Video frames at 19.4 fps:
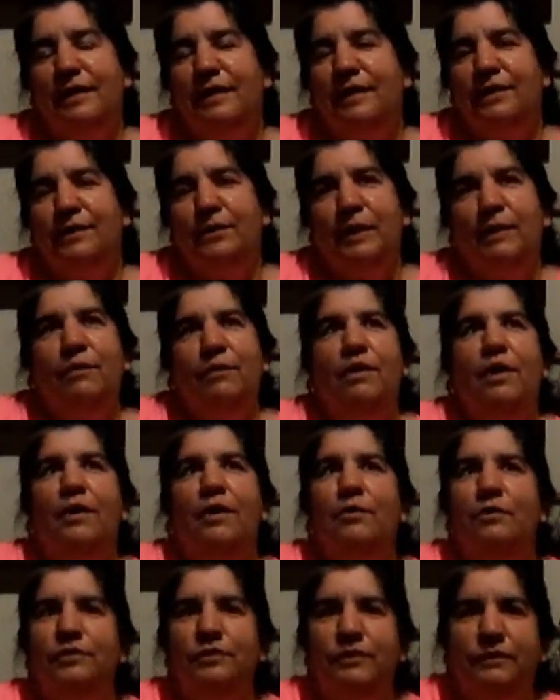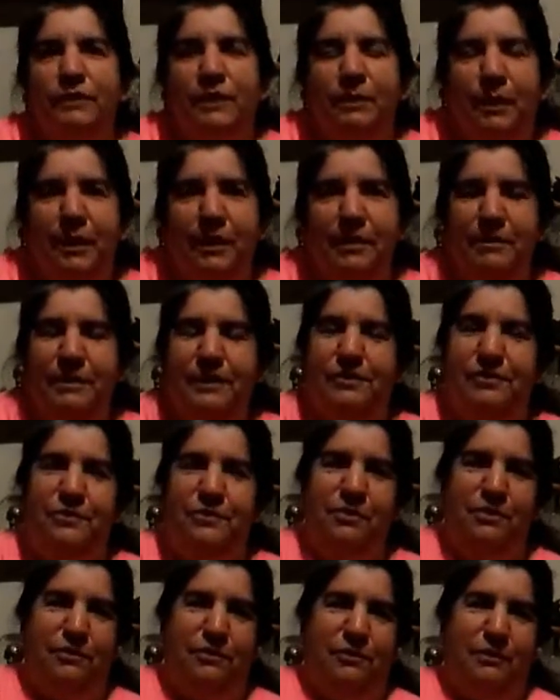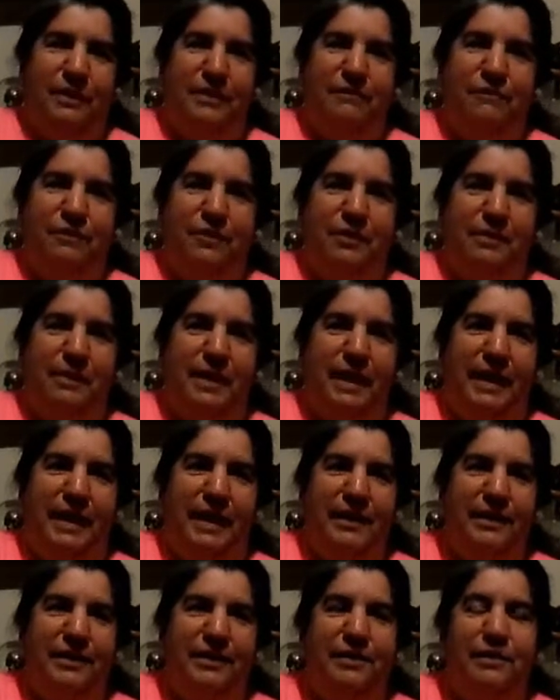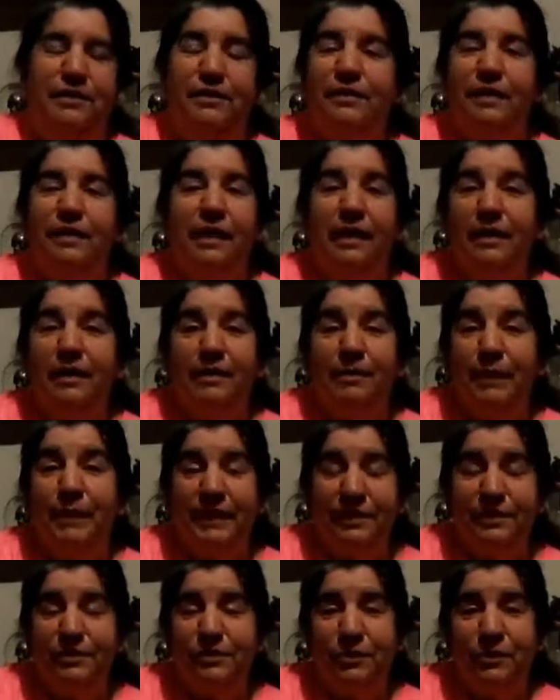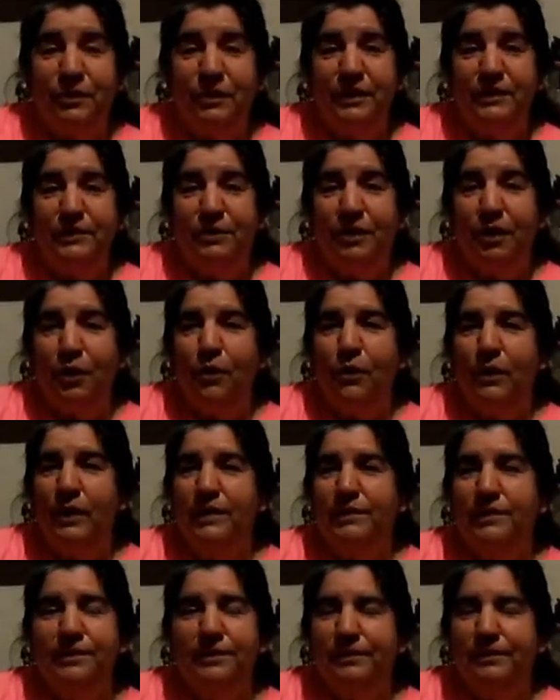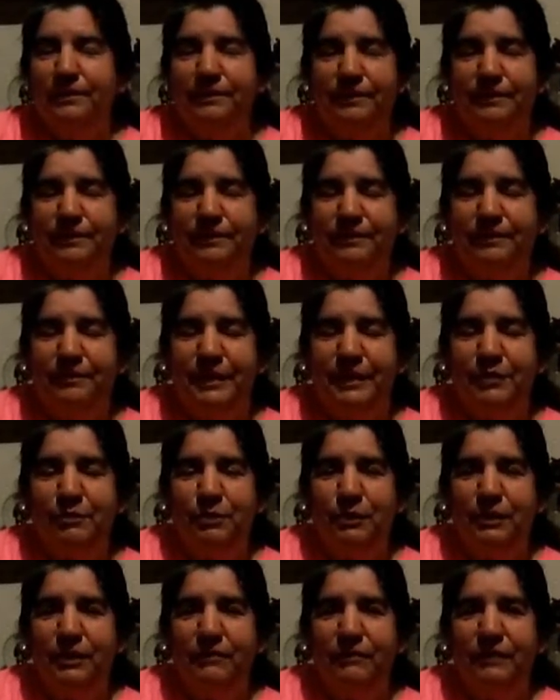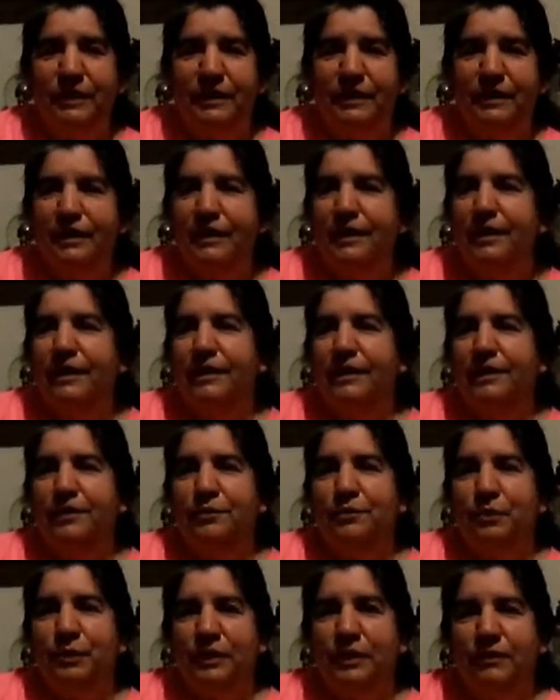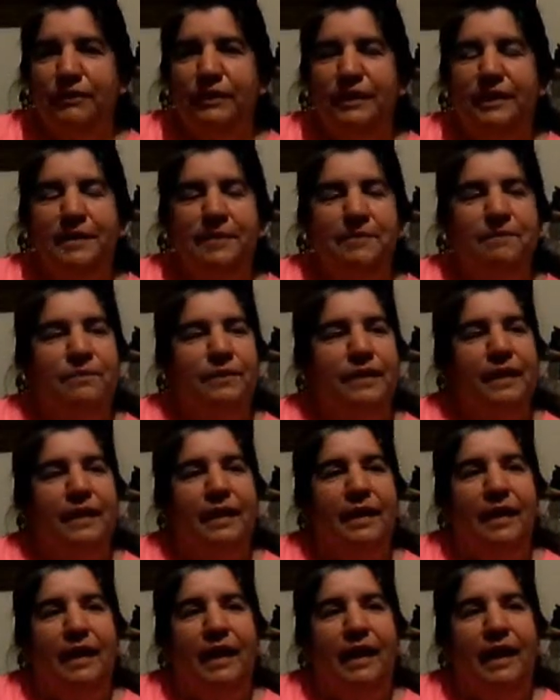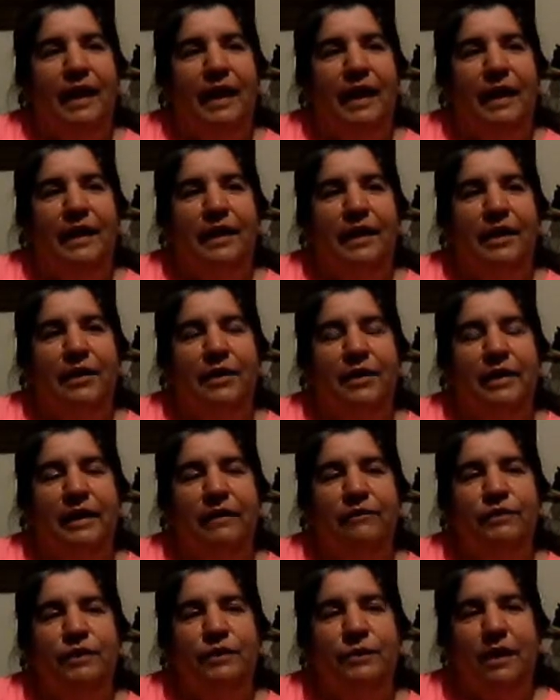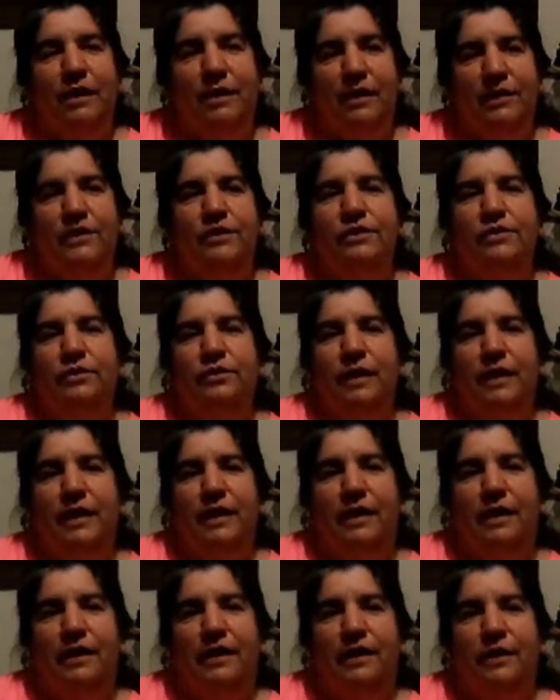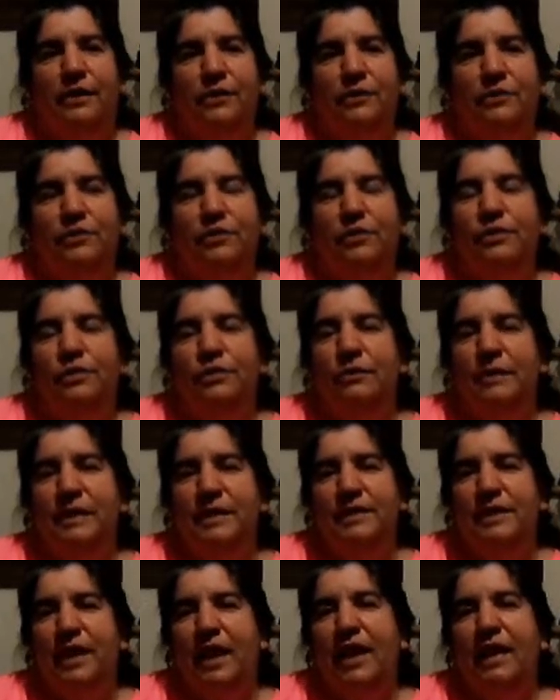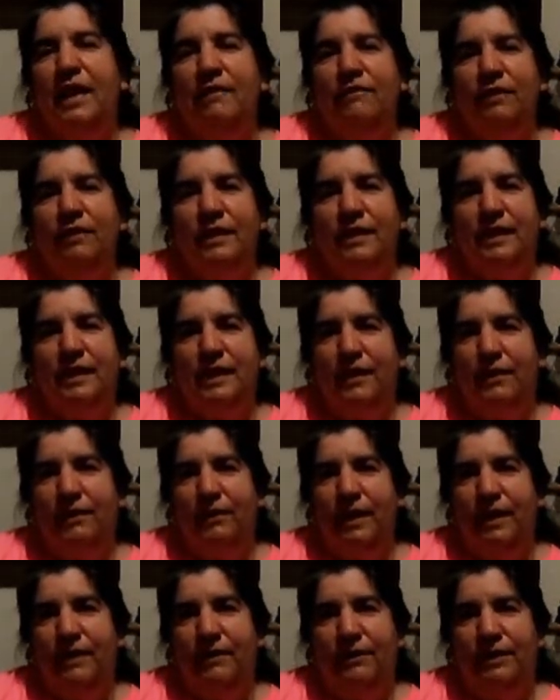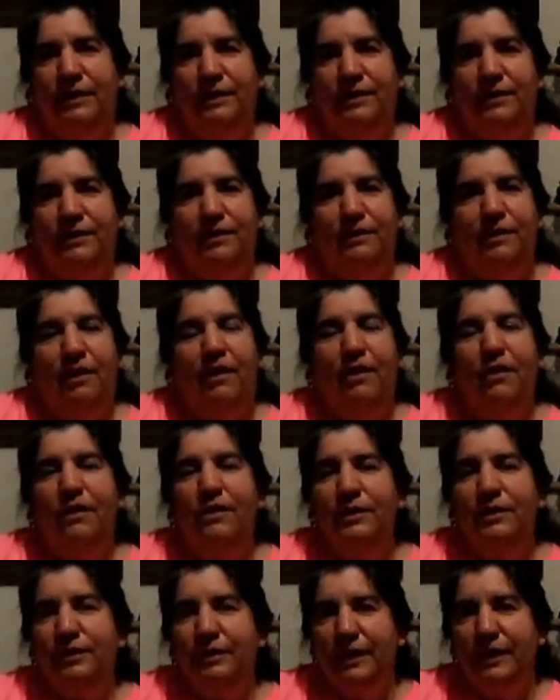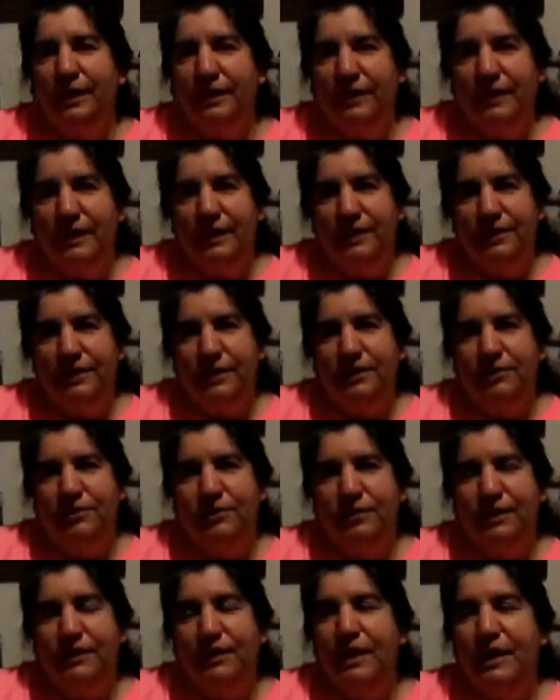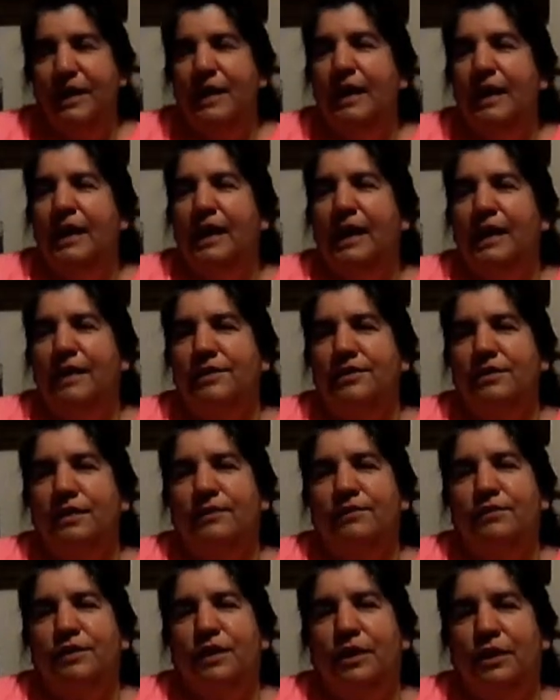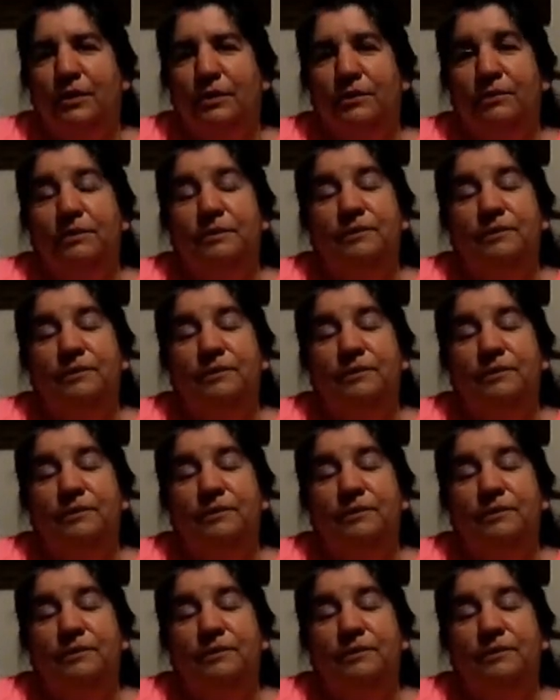we were owners of department stores way far back. But the stories are always misproven, disproven, and if you concentrate on those, you miss everything around it, all your other ancestry and stuff. So